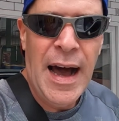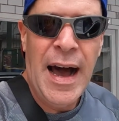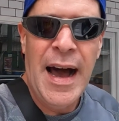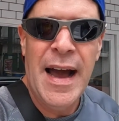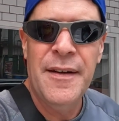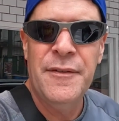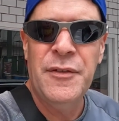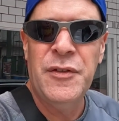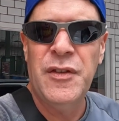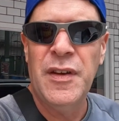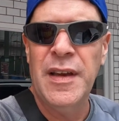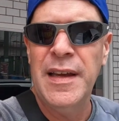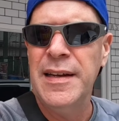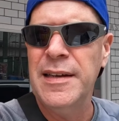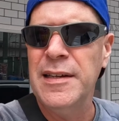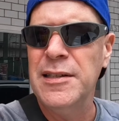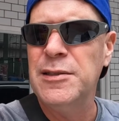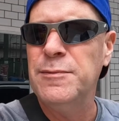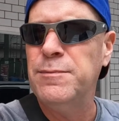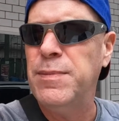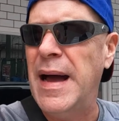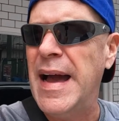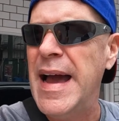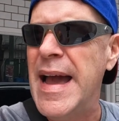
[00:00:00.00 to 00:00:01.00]
I
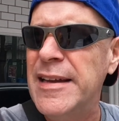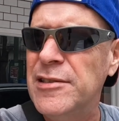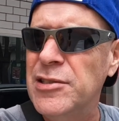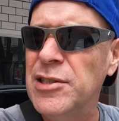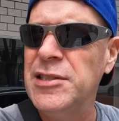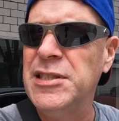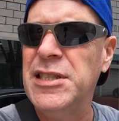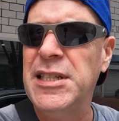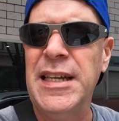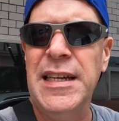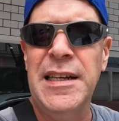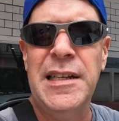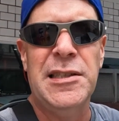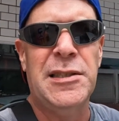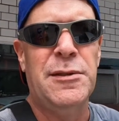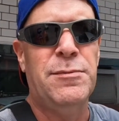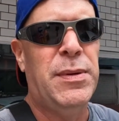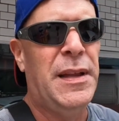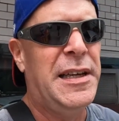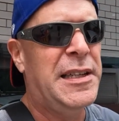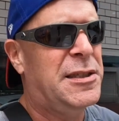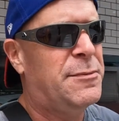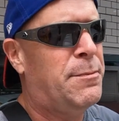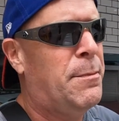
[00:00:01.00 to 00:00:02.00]
actually seen this
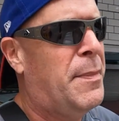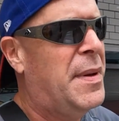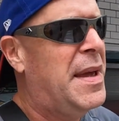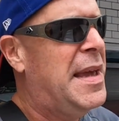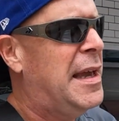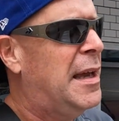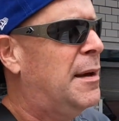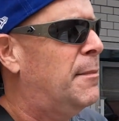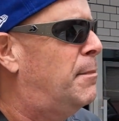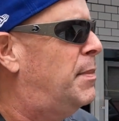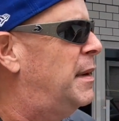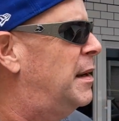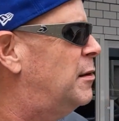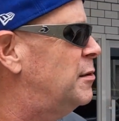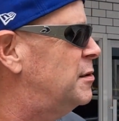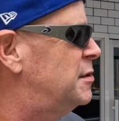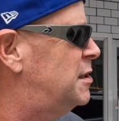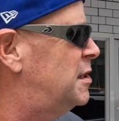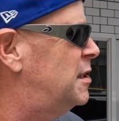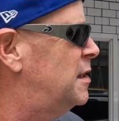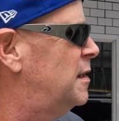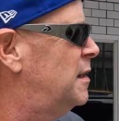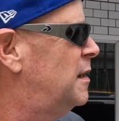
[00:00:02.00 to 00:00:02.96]
place being built